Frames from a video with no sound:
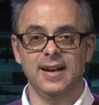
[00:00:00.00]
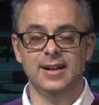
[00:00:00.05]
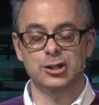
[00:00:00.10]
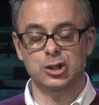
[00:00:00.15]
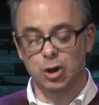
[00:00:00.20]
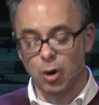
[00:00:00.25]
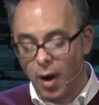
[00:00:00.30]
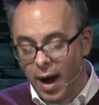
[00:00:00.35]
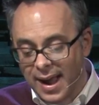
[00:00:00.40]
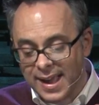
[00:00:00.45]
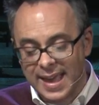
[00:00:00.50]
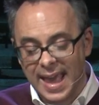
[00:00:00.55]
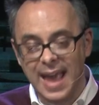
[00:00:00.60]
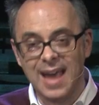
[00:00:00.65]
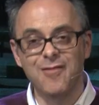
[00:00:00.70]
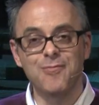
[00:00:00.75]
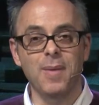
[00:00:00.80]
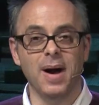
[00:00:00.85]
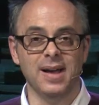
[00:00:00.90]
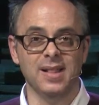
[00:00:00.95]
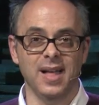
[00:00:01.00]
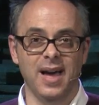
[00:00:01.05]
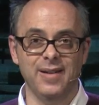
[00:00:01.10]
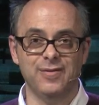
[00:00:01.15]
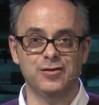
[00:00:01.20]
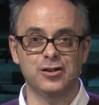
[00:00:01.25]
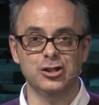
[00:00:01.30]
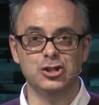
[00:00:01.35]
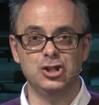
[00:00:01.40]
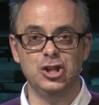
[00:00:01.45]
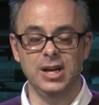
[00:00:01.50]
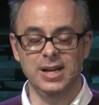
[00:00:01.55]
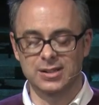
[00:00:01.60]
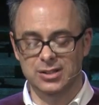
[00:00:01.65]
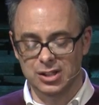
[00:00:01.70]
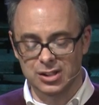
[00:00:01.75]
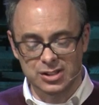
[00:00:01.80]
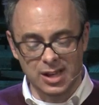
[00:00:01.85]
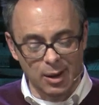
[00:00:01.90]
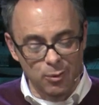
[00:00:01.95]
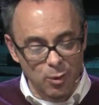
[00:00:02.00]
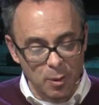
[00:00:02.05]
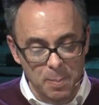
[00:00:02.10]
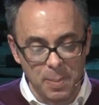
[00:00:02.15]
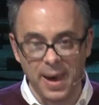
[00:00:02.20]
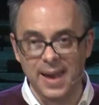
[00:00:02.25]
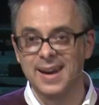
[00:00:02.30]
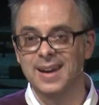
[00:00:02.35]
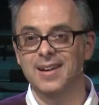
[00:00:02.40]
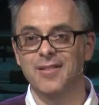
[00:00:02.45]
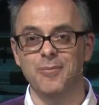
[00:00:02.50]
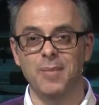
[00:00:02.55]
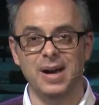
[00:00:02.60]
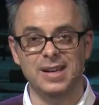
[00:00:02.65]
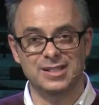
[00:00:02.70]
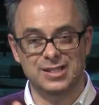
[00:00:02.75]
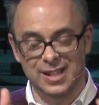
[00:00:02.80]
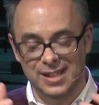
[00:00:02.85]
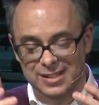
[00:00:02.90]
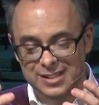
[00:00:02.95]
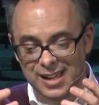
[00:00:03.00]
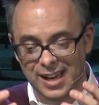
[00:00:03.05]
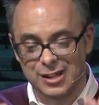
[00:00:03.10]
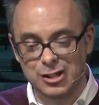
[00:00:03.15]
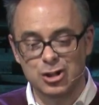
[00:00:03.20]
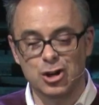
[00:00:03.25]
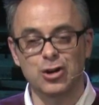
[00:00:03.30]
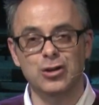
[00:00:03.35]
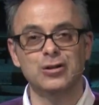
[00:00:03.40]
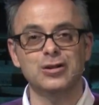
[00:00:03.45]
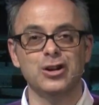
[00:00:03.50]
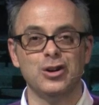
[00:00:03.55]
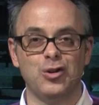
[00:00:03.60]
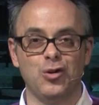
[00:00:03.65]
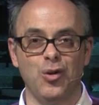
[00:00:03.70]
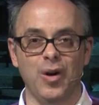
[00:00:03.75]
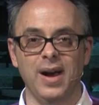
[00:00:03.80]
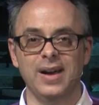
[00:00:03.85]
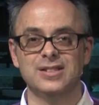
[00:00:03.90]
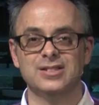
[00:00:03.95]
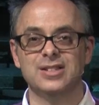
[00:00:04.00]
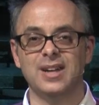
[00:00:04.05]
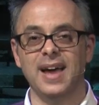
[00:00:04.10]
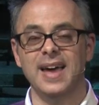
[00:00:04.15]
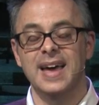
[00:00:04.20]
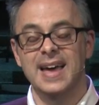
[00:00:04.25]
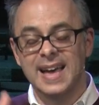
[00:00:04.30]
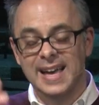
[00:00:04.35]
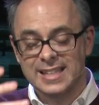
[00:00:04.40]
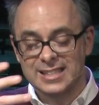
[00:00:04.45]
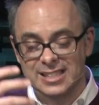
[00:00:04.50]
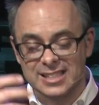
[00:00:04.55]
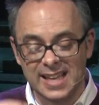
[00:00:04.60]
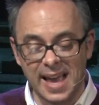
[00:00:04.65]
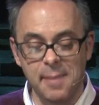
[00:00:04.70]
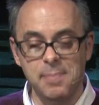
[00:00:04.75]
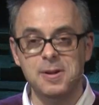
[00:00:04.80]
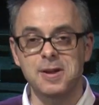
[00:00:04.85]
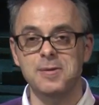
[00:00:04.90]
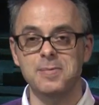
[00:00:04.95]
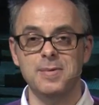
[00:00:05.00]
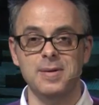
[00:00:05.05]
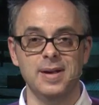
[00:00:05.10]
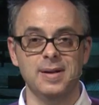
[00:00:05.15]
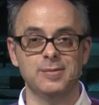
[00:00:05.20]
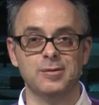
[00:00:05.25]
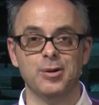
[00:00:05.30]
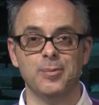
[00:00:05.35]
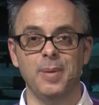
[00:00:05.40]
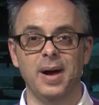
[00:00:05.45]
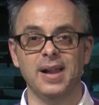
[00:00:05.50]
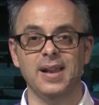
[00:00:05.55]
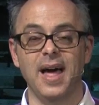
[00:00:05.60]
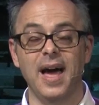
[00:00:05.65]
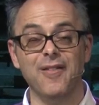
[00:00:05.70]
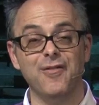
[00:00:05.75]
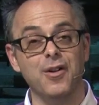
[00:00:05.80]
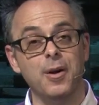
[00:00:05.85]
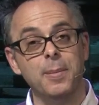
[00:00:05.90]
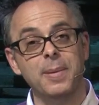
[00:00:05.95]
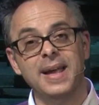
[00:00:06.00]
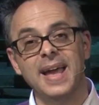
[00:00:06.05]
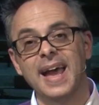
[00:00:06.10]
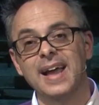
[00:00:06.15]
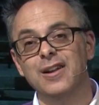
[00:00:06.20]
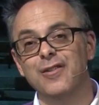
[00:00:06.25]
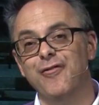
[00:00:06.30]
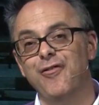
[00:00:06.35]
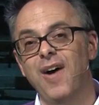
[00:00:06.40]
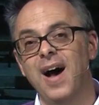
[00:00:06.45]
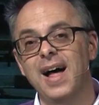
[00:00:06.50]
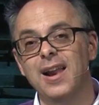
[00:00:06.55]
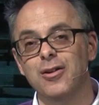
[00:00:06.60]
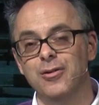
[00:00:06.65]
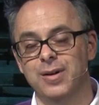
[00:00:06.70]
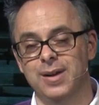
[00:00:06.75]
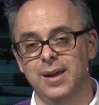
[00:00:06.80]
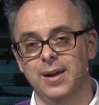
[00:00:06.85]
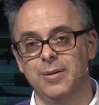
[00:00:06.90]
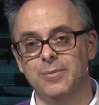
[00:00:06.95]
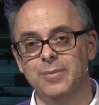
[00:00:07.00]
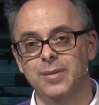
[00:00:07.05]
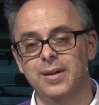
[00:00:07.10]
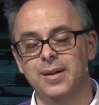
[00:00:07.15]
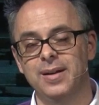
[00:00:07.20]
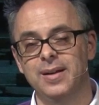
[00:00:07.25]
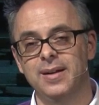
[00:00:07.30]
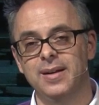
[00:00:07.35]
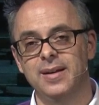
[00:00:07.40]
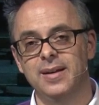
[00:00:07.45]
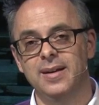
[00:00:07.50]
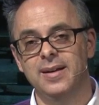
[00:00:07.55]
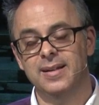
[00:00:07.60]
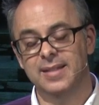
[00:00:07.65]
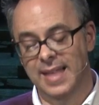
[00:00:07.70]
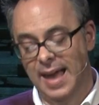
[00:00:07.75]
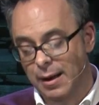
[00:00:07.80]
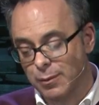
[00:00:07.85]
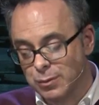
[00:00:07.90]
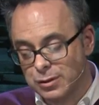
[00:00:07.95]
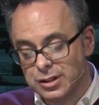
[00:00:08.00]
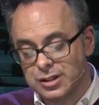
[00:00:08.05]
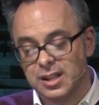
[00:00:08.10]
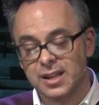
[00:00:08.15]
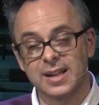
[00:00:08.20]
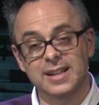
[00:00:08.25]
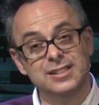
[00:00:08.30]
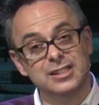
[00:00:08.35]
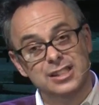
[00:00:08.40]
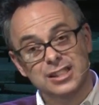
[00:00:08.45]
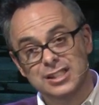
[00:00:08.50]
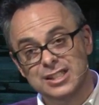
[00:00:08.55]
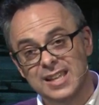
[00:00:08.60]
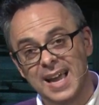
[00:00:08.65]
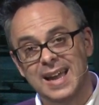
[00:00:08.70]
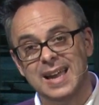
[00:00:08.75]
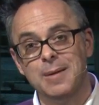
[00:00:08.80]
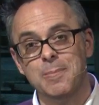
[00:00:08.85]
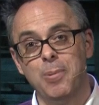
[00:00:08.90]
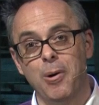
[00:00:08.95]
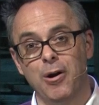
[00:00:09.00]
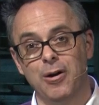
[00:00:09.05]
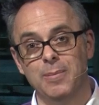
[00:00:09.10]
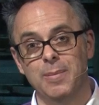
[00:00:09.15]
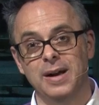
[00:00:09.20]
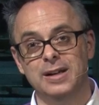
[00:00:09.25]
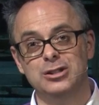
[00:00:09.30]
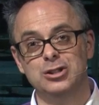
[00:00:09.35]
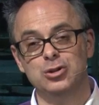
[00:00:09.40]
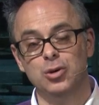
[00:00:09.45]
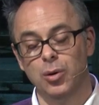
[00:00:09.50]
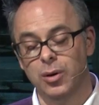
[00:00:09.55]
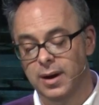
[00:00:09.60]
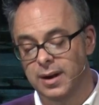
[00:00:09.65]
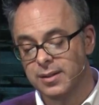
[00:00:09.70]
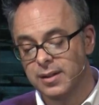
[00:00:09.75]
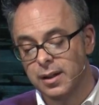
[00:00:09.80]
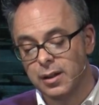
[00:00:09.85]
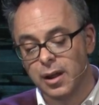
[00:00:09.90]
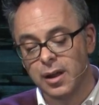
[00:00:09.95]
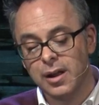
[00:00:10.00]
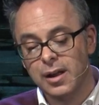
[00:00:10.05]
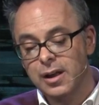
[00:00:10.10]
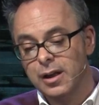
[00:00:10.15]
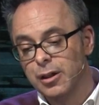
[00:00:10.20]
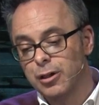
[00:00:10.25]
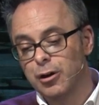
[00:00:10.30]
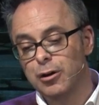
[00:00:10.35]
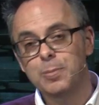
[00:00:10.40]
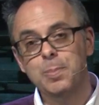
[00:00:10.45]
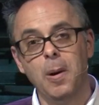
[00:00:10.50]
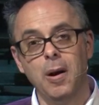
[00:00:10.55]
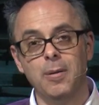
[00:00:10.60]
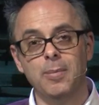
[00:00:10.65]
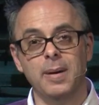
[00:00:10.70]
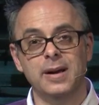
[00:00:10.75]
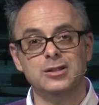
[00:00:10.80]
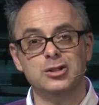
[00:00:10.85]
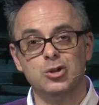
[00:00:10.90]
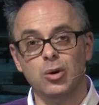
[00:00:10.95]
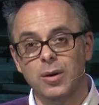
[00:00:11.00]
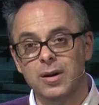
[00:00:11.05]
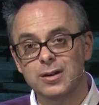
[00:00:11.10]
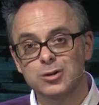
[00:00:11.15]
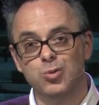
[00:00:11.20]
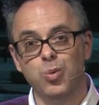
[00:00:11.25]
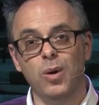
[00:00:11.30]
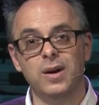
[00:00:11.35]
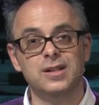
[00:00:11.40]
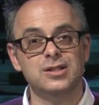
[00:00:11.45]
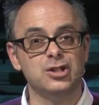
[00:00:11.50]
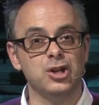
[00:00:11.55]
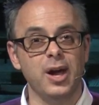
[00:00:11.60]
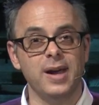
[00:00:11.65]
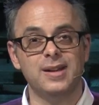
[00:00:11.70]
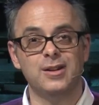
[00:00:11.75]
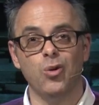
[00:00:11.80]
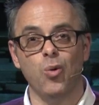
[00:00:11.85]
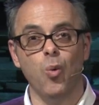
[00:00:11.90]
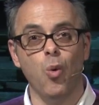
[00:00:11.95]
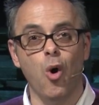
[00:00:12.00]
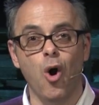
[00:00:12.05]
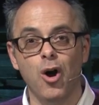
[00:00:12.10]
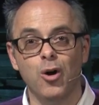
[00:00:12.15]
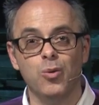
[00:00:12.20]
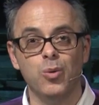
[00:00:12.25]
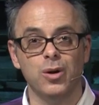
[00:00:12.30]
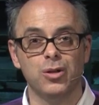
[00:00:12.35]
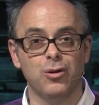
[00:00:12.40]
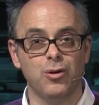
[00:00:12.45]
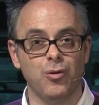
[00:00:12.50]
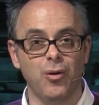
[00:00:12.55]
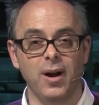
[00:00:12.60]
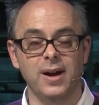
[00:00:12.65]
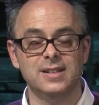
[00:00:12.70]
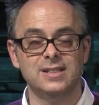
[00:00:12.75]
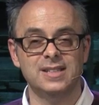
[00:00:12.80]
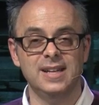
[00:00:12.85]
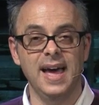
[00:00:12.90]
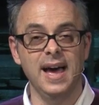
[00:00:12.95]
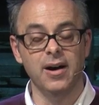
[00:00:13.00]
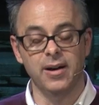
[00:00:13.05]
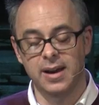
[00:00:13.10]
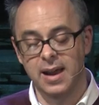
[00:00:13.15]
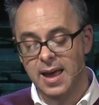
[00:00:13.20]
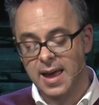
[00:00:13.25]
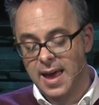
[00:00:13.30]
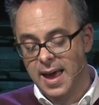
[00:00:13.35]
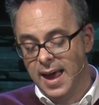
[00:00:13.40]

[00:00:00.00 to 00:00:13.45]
And so I gave my life to Jesus. I repented of my sins. I turned to Christ. I accepted him into my life and I began to follow him that was the, that's the second part of my story. And then the third part of my story is what it's like to walk with Christ now. And,